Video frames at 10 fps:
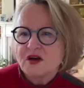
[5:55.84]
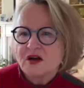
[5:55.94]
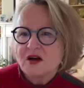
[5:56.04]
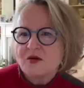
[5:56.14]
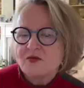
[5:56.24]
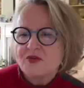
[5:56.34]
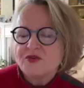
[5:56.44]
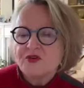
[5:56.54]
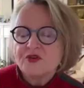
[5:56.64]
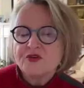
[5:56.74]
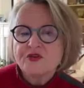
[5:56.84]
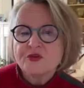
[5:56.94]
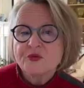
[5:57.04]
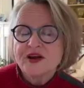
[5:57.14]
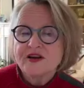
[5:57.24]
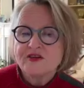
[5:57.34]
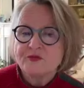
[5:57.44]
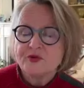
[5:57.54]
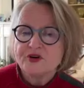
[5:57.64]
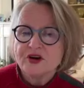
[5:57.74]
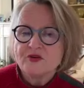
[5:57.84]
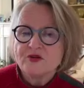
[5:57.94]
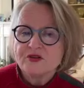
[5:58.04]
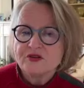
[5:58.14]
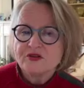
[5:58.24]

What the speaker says: there's a huge threat of burnout.